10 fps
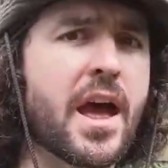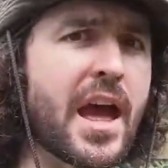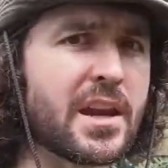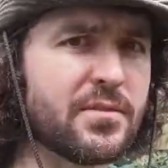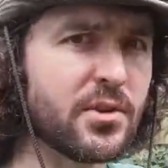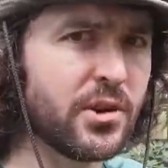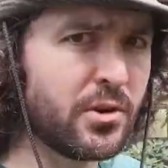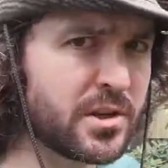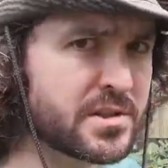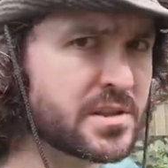And if you'll
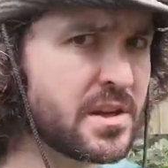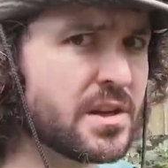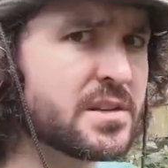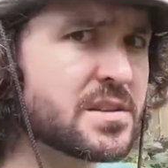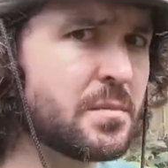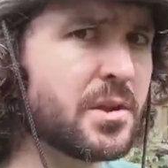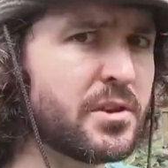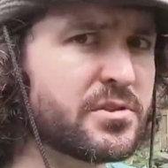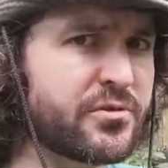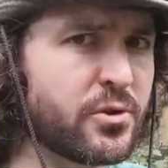notice, some of
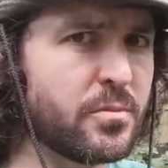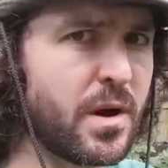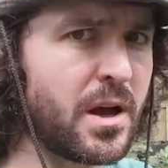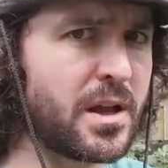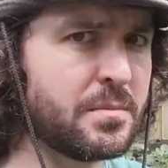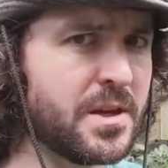those fruit behind